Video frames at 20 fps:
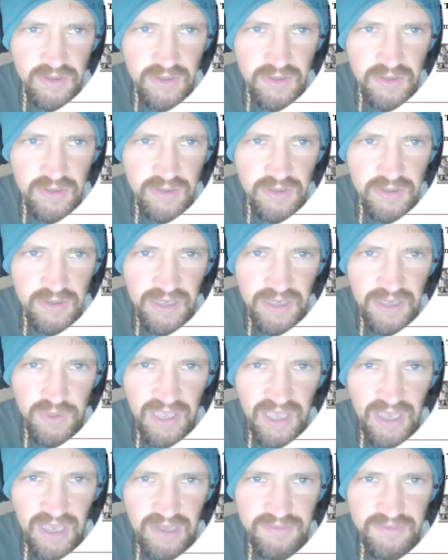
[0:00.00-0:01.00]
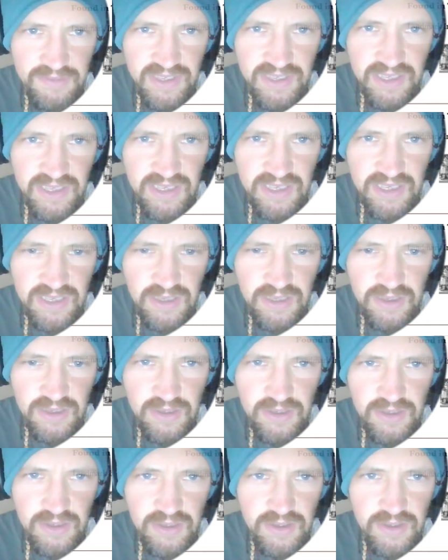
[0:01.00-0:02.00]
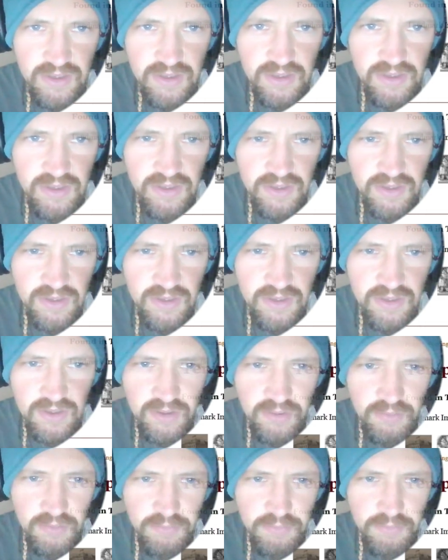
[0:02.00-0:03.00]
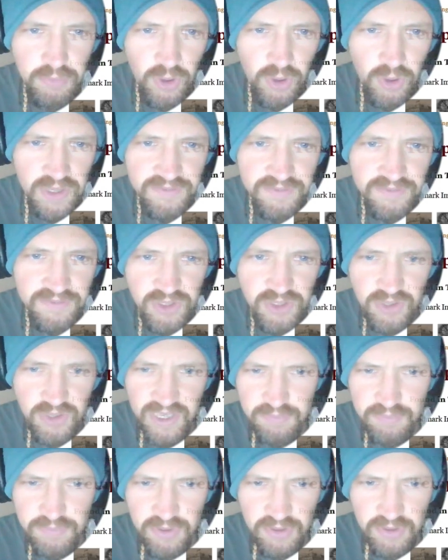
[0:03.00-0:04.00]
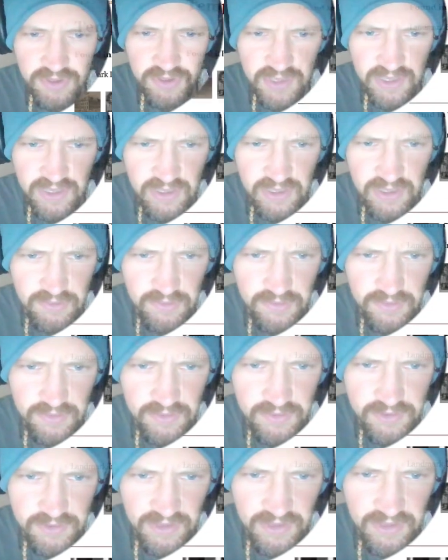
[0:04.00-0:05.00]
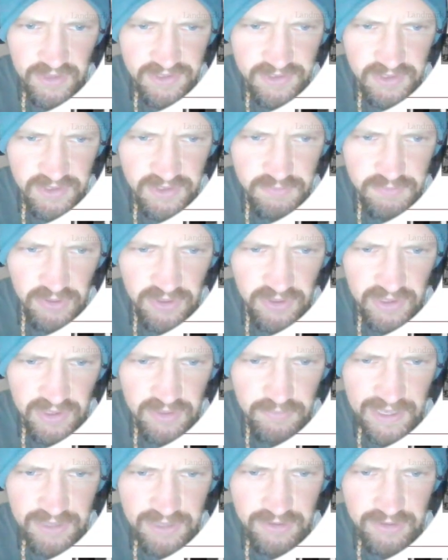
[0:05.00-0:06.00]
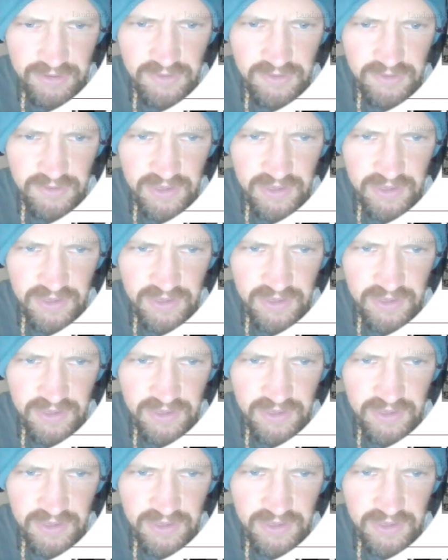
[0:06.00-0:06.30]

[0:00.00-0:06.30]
Now we have the Board of Trade building. So that's this building in the background